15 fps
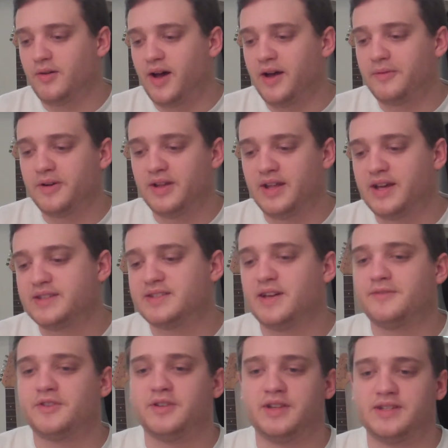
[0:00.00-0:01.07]
I realized
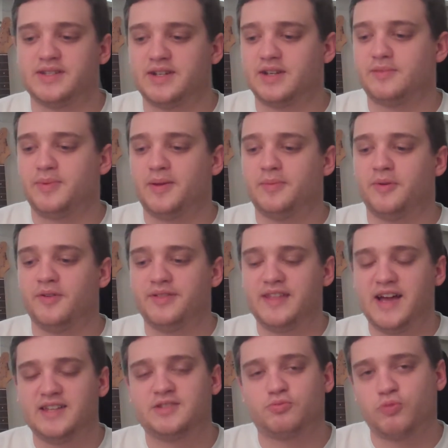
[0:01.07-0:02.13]
after listening to people,
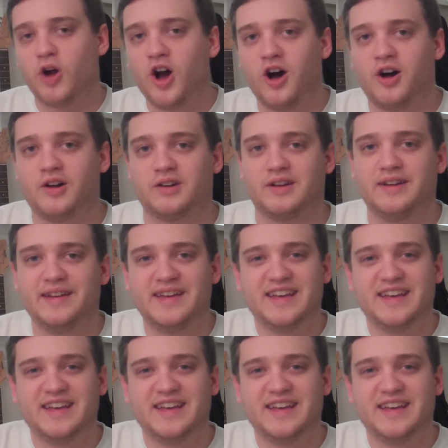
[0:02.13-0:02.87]
that's wrong.